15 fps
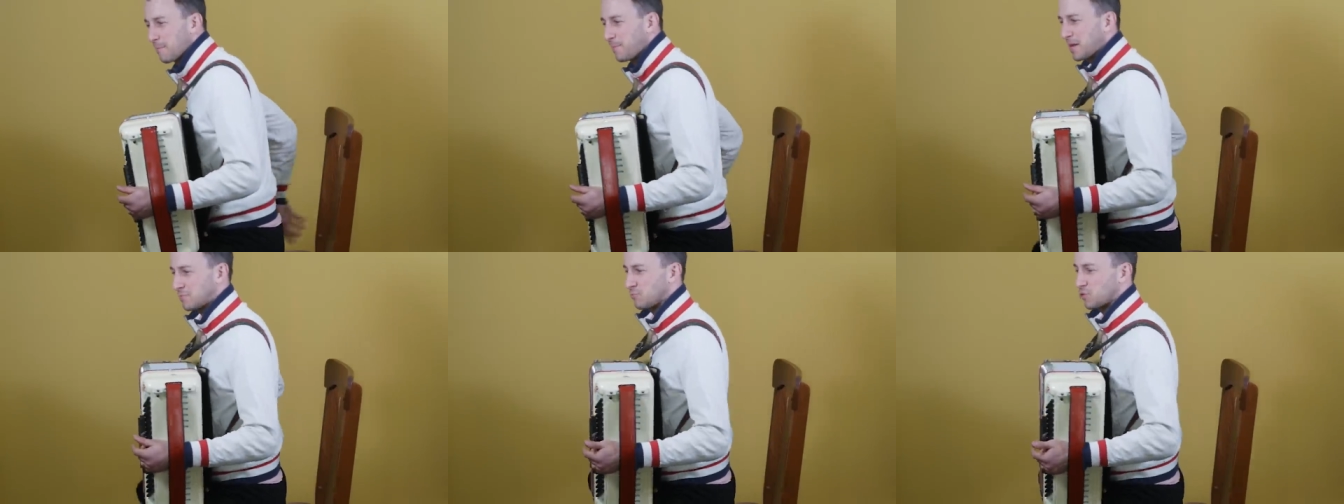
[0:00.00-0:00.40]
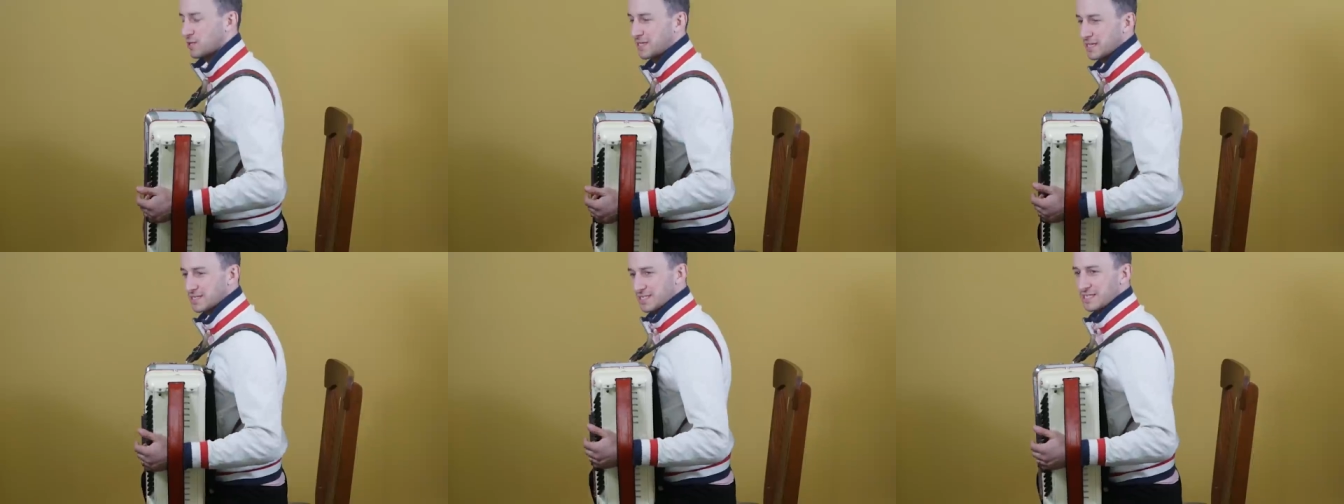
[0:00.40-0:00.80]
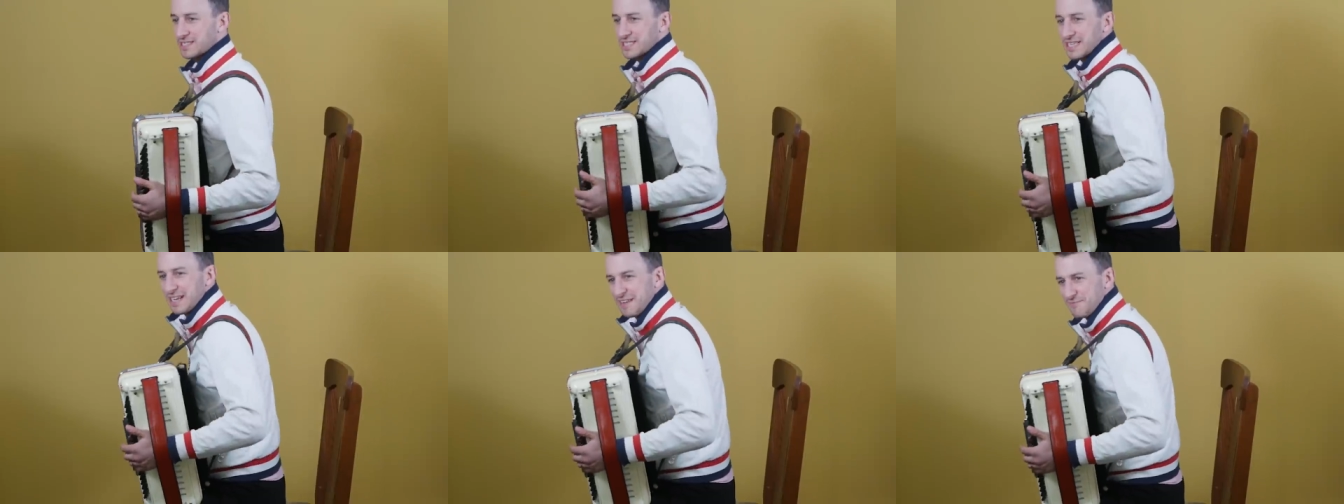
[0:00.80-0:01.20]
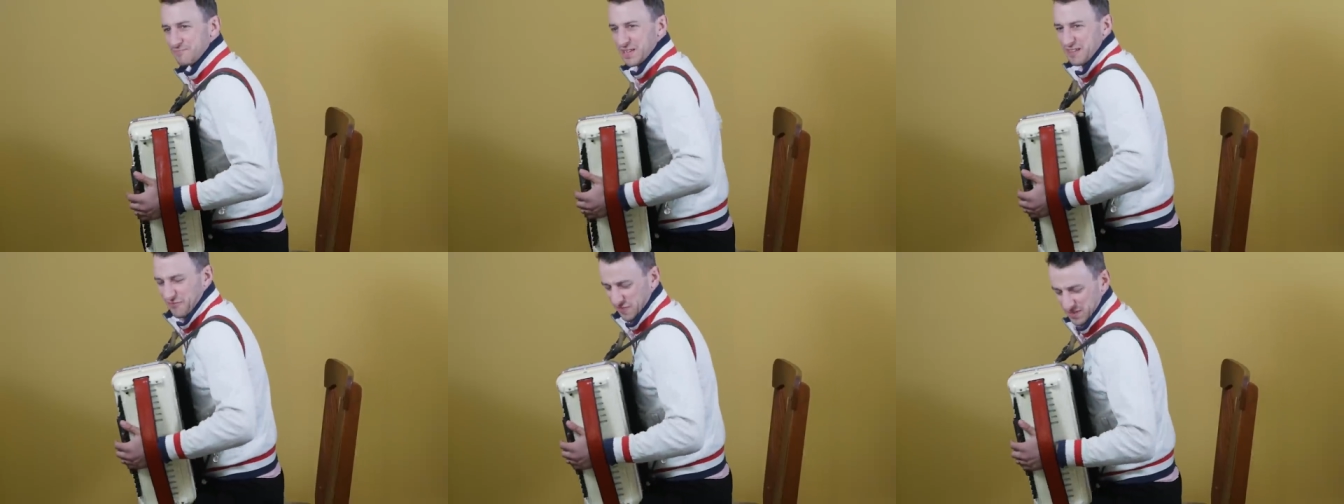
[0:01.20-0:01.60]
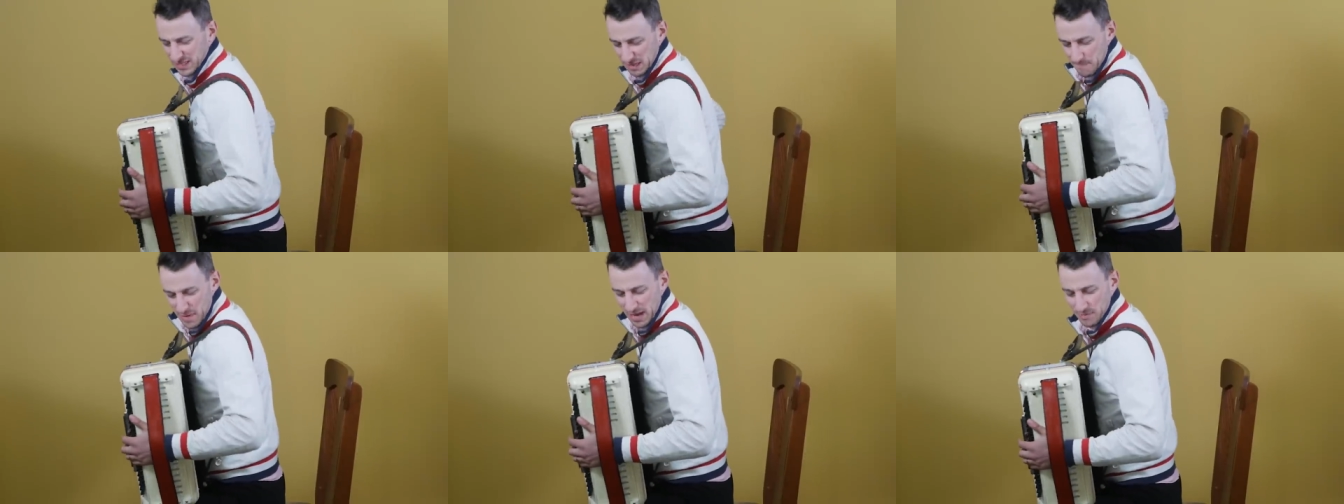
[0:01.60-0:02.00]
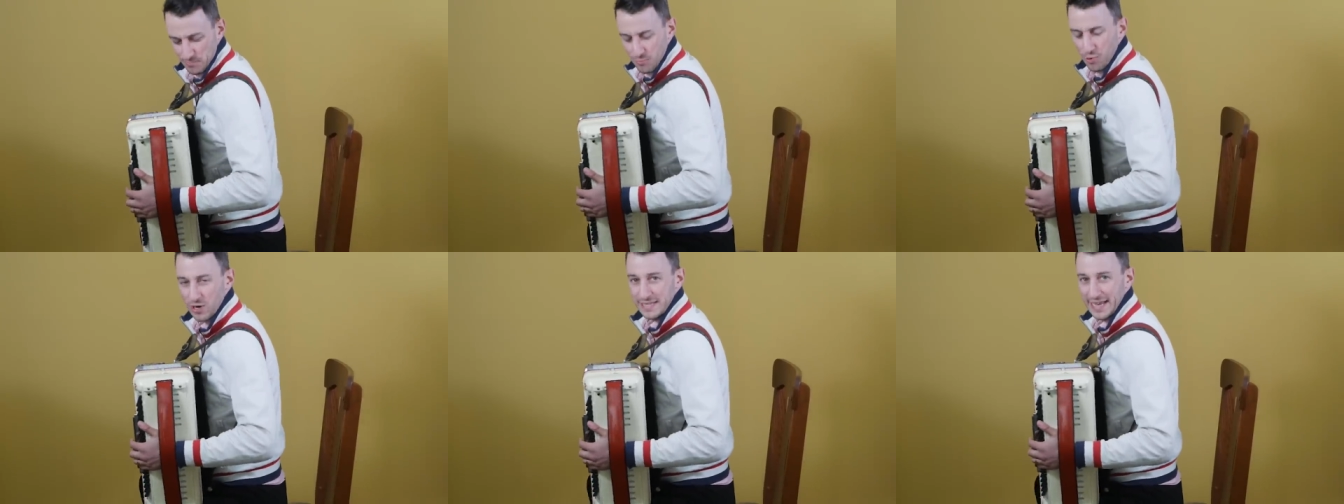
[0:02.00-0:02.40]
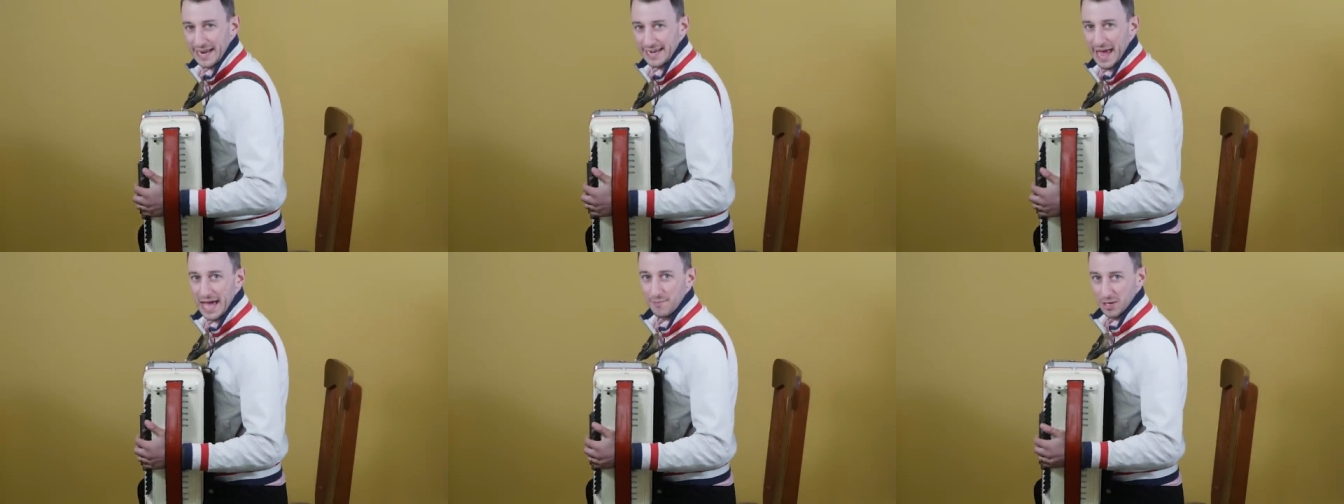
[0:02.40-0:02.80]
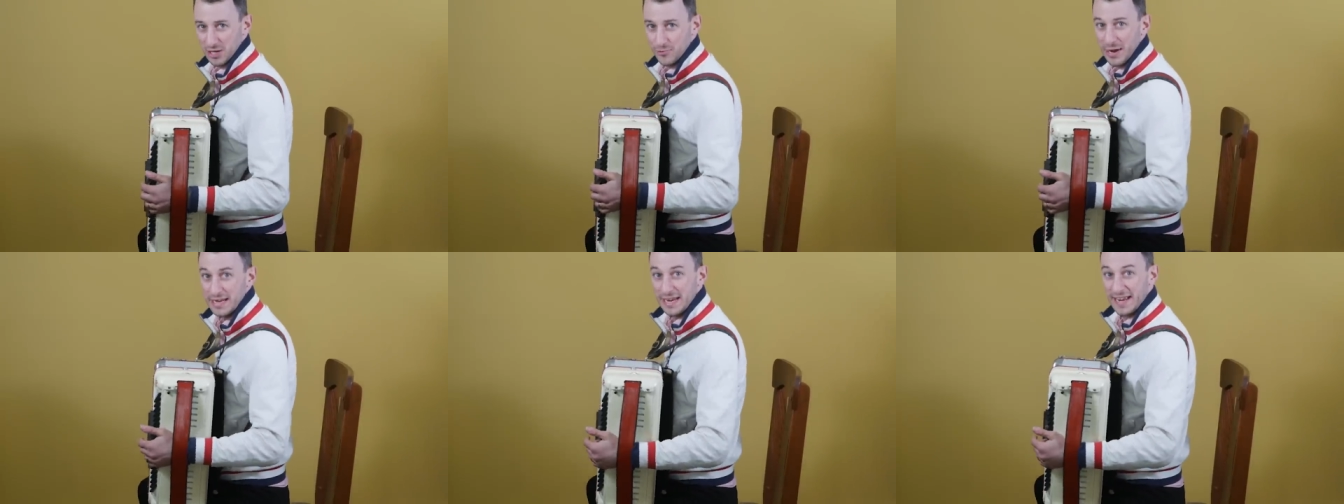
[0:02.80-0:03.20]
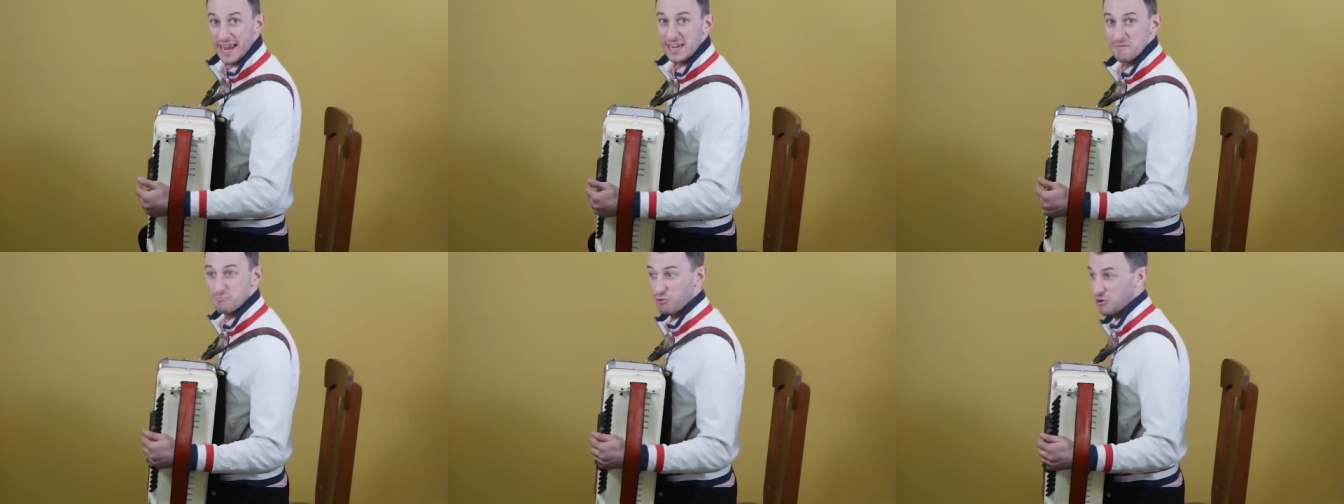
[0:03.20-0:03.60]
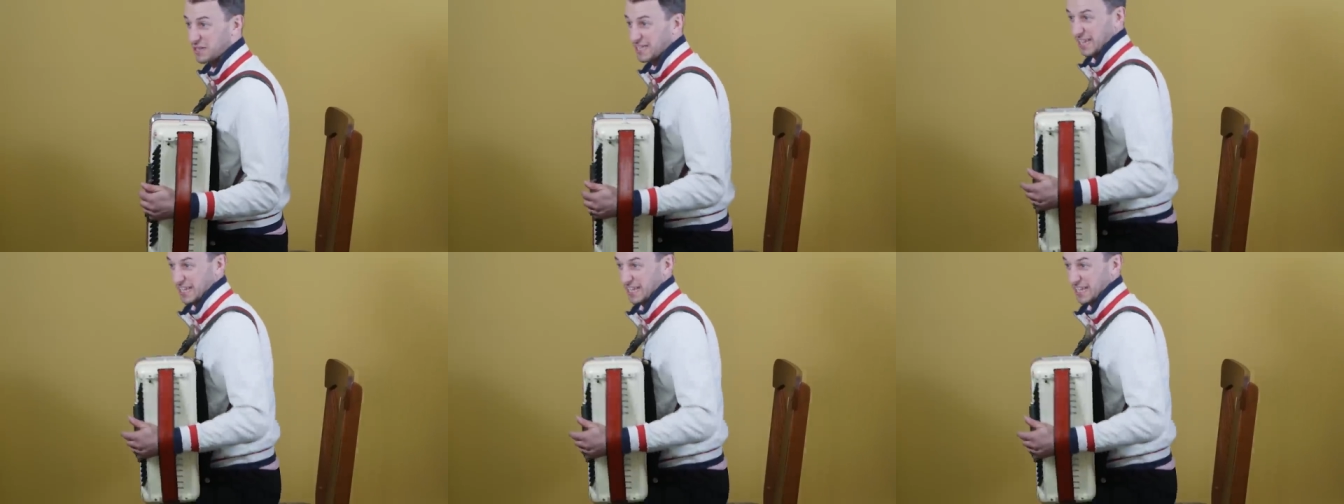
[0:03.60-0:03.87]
a bit more distance. It feels a bit more dynamic, right? At any point,